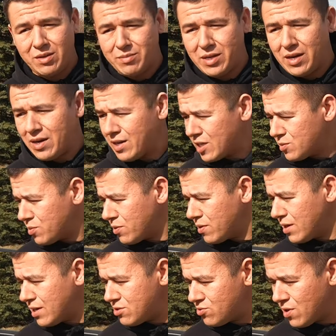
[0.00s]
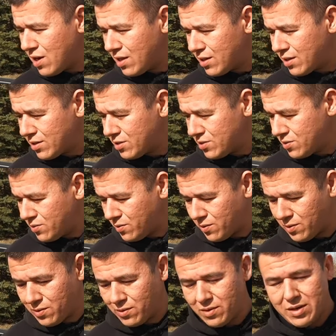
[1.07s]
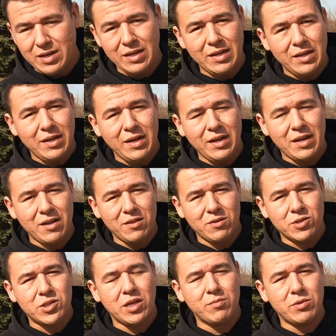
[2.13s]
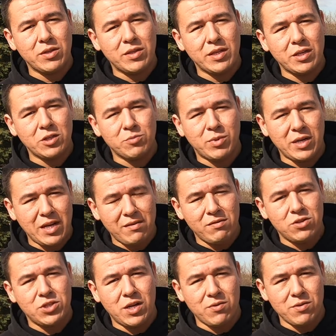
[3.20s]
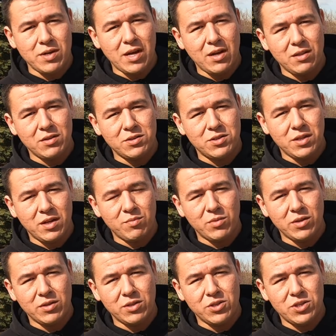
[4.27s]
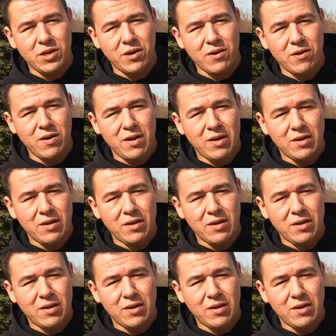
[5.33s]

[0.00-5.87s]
I'm not an expert in hydraulics or any of those types of things, but I have a general knowledge that I'm willing to share.